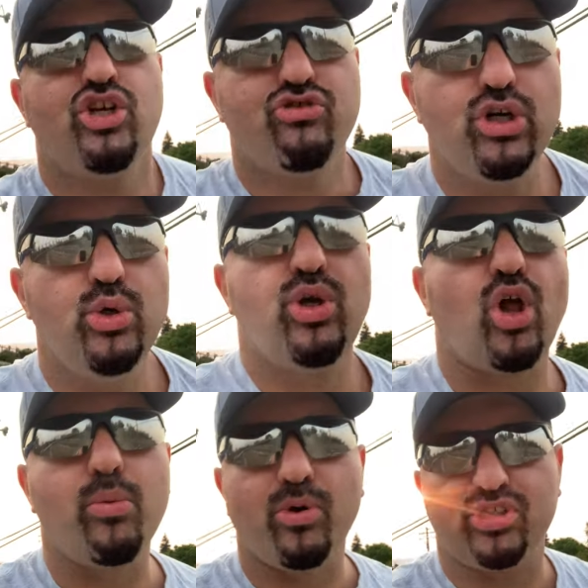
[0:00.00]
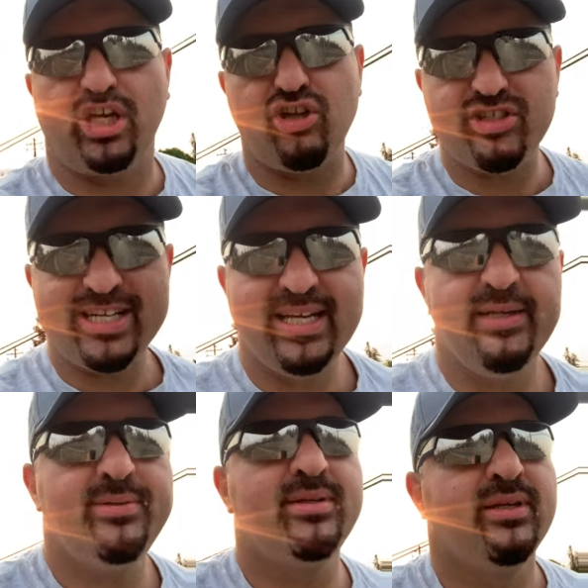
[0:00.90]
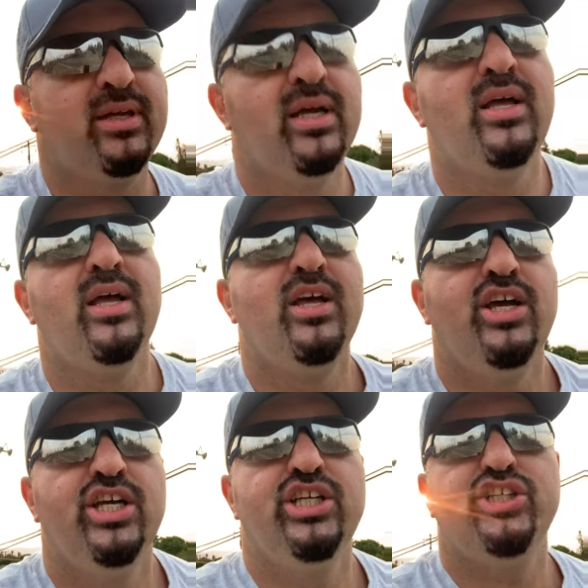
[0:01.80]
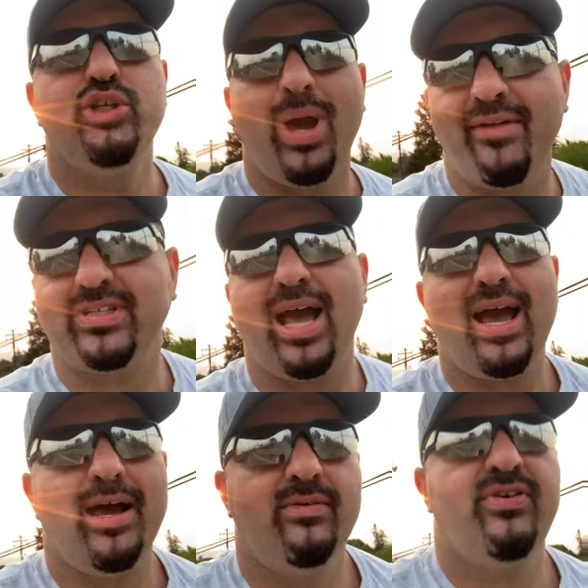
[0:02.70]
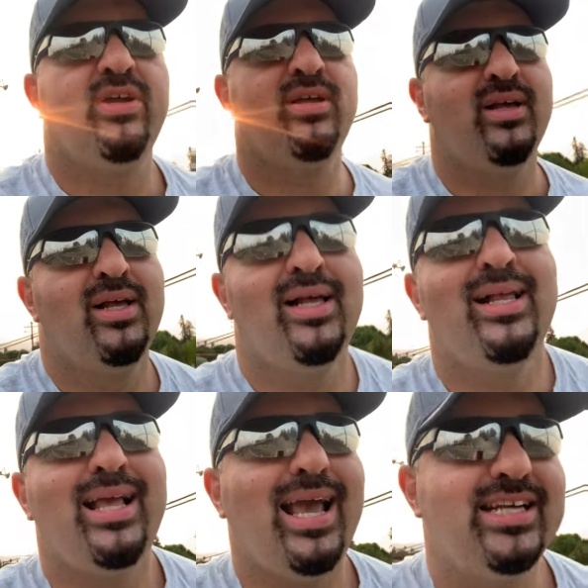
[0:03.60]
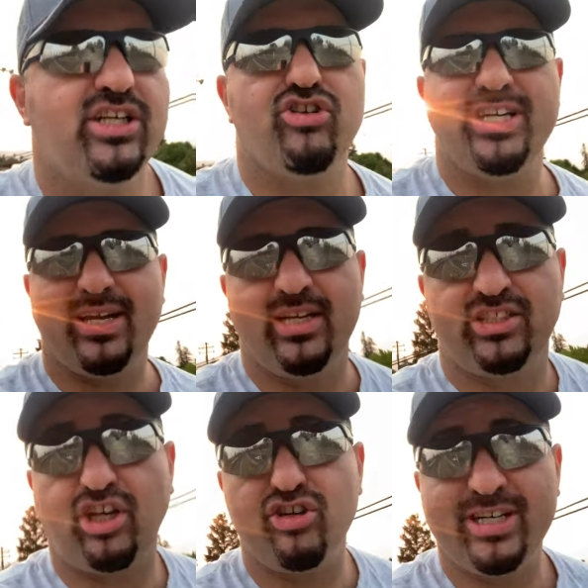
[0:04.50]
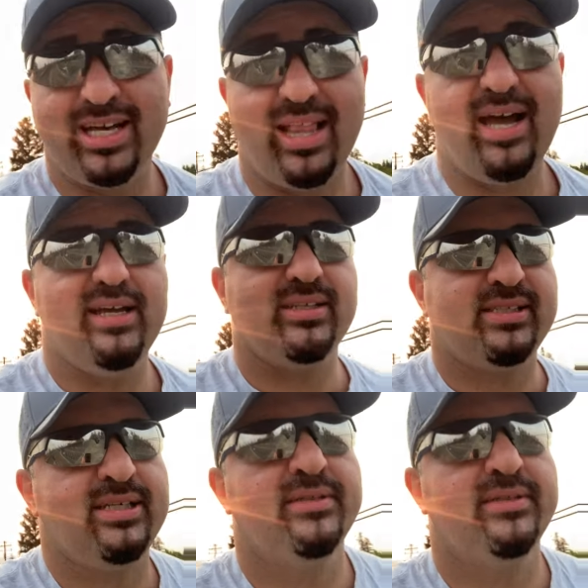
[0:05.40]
true global security, you have to have a security alliance.